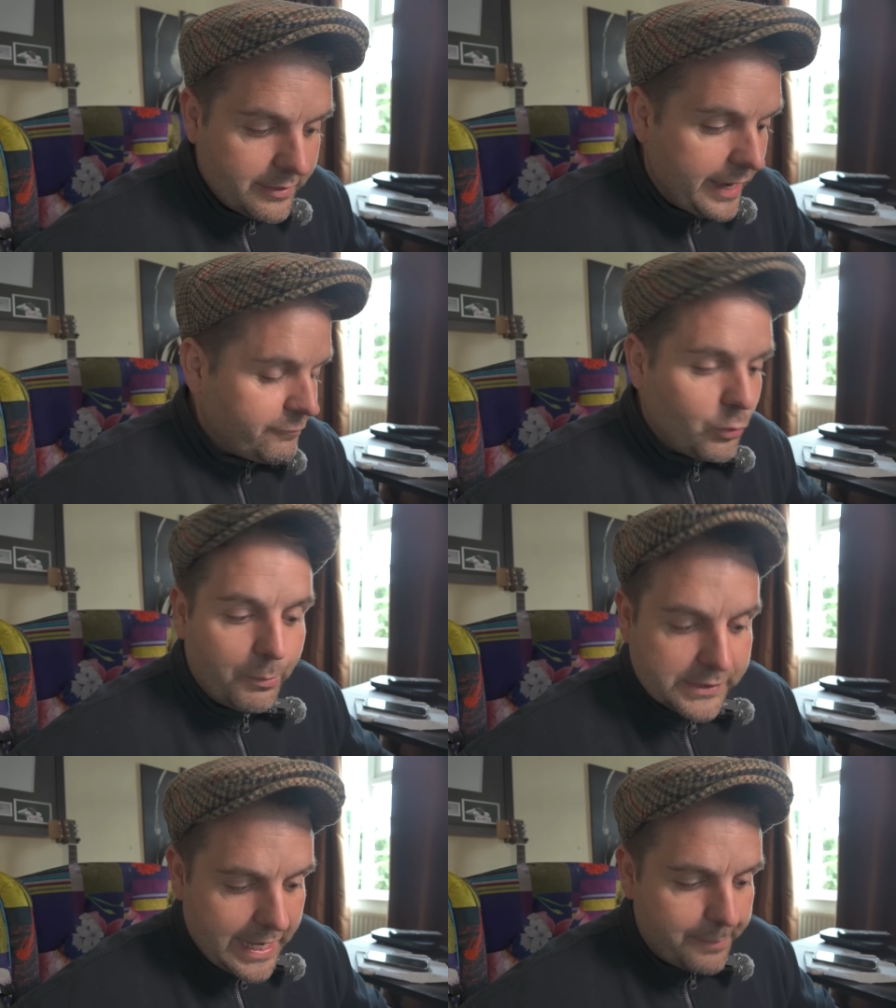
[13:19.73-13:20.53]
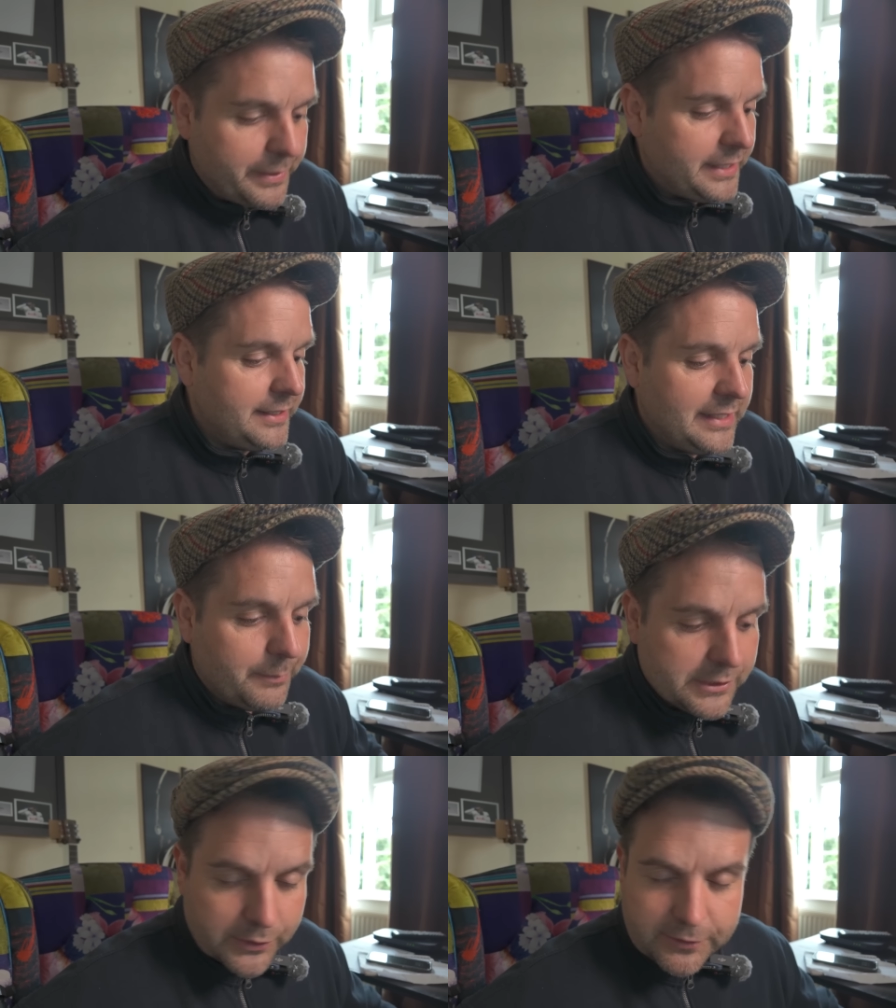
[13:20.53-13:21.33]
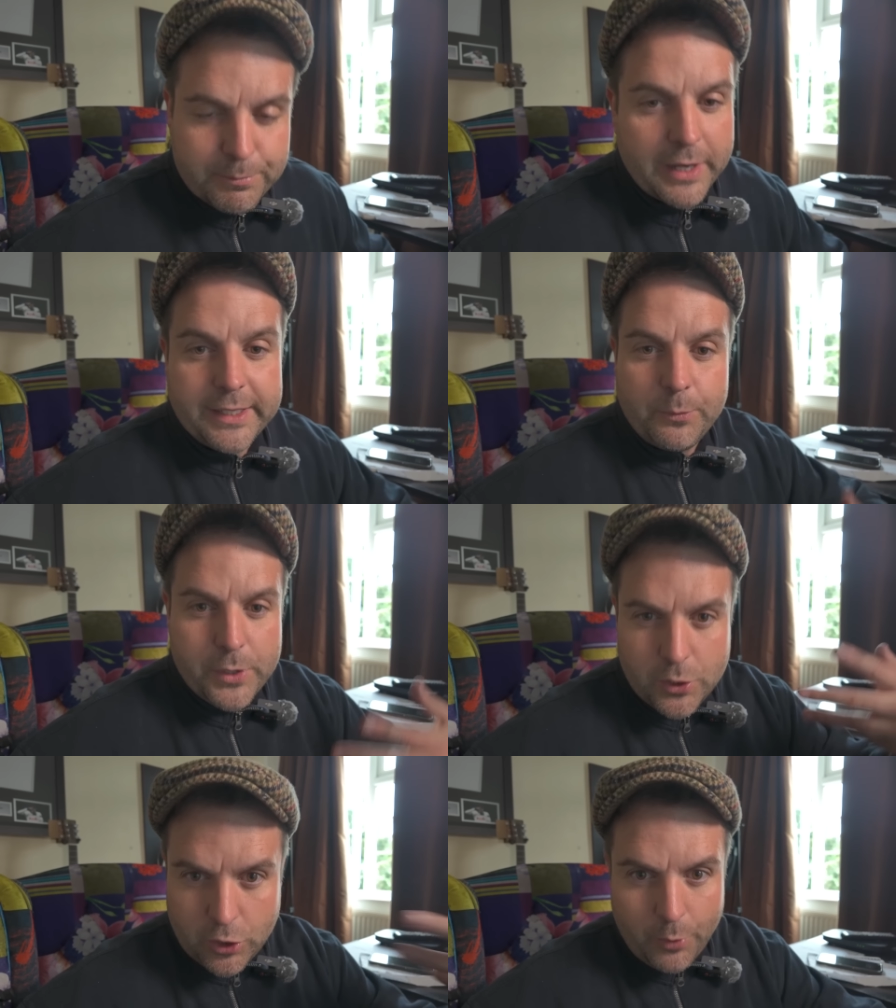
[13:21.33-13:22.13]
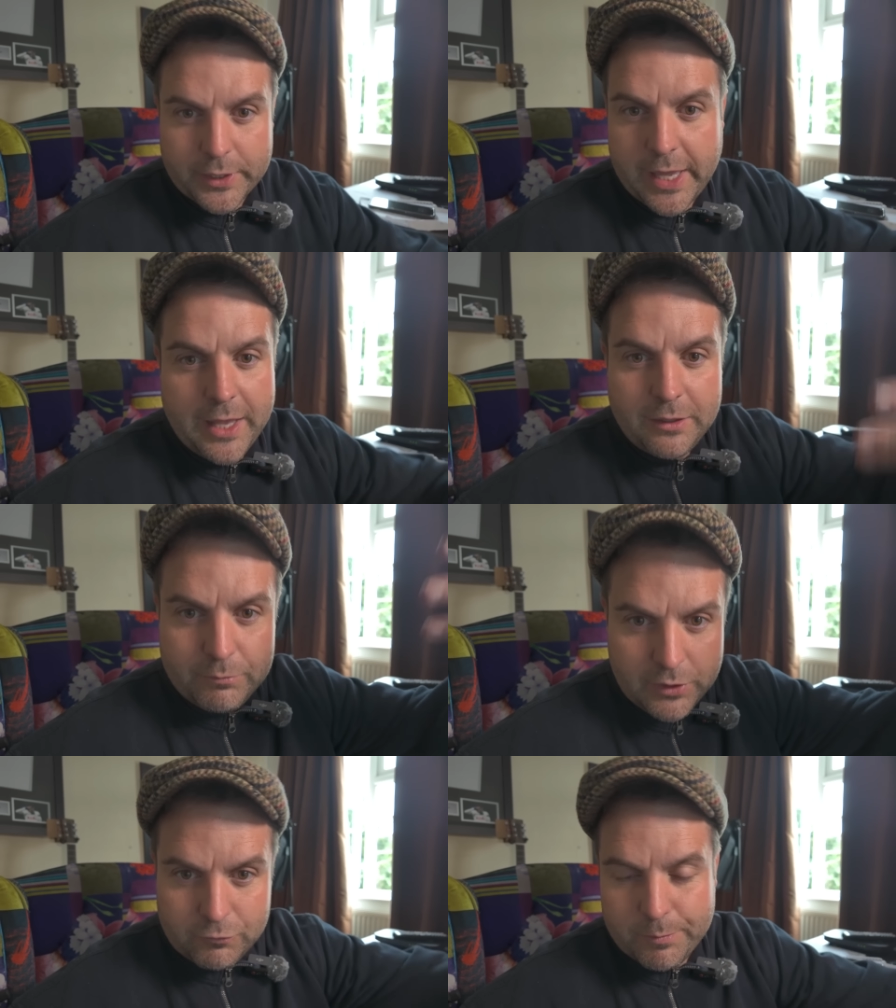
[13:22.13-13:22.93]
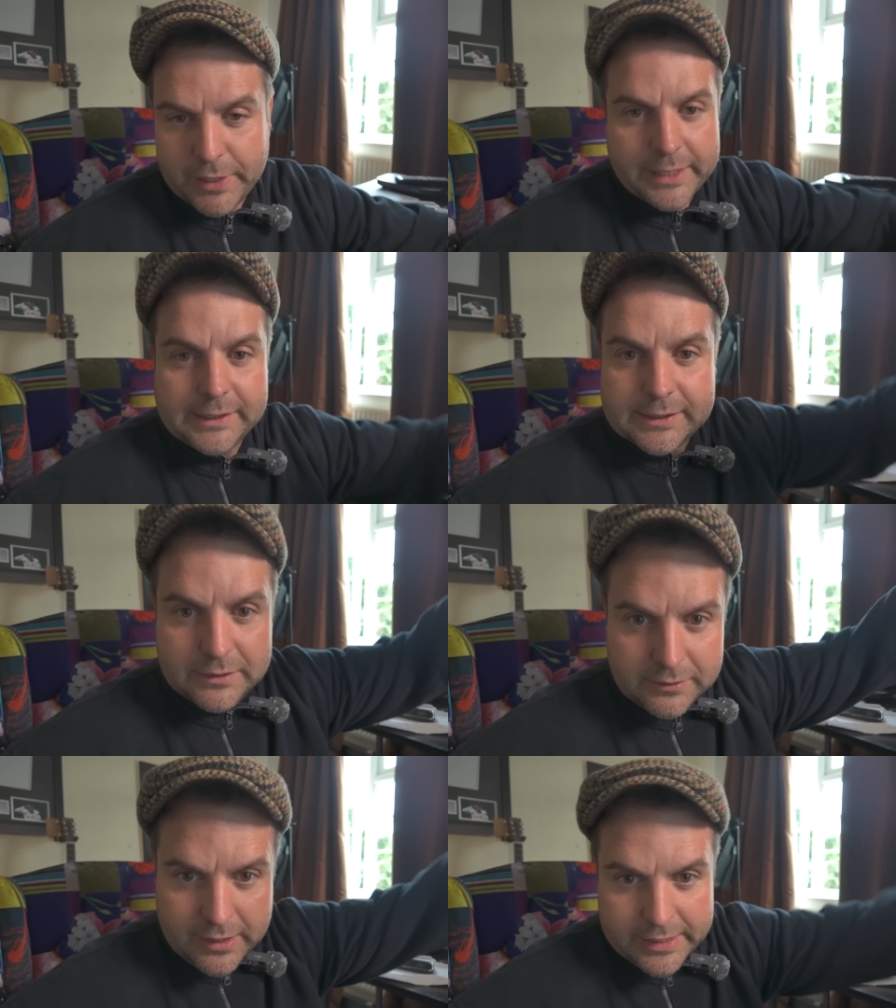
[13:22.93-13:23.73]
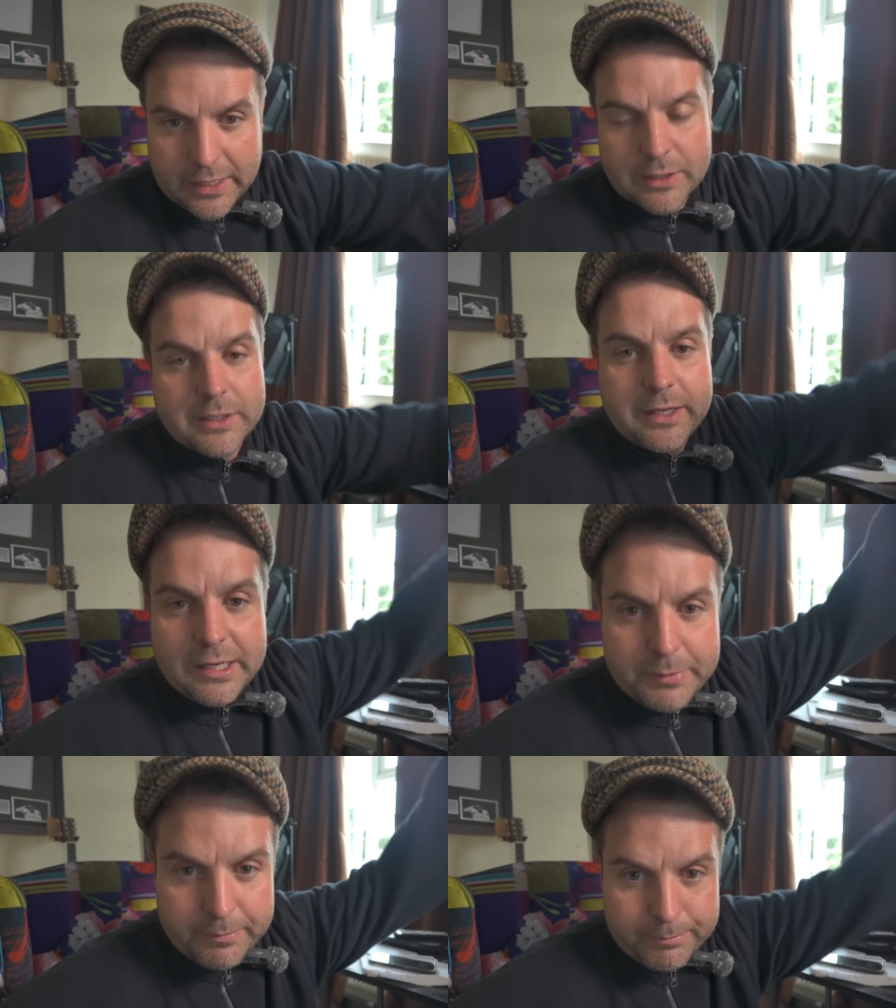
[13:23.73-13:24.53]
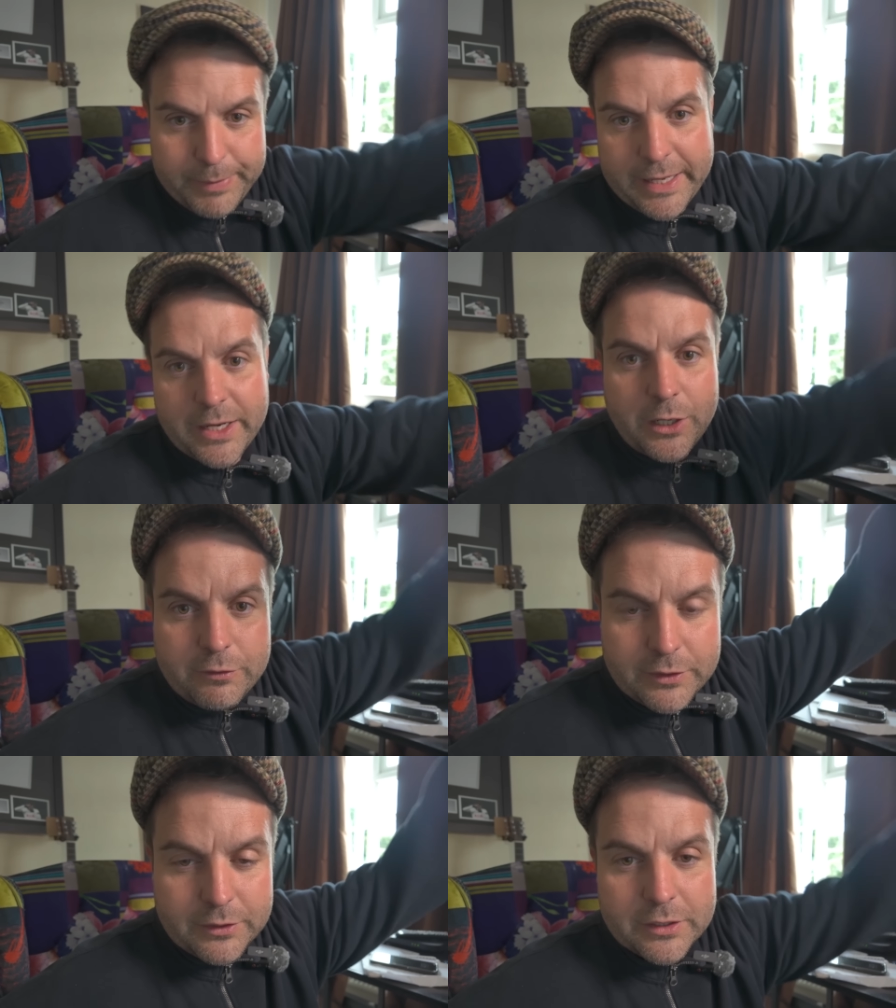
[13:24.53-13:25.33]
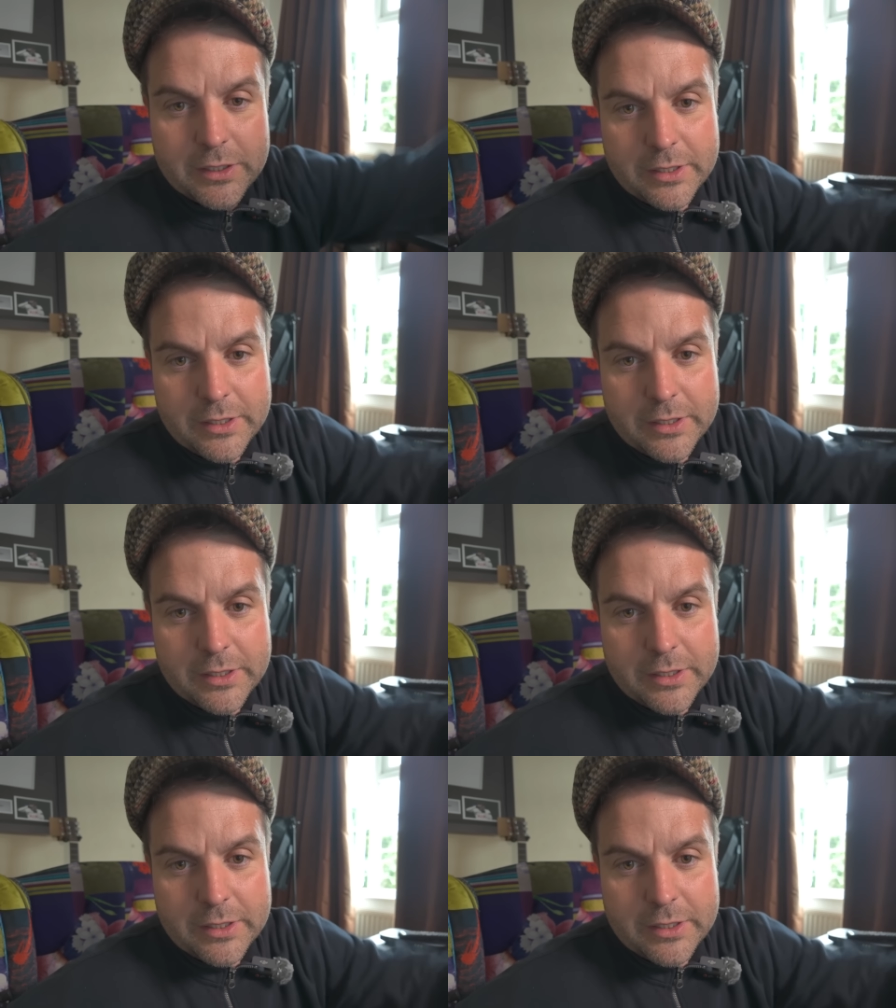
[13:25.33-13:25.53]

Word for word: everyone was happy and there was lots of money and we could go again and, and replace and get younger but better and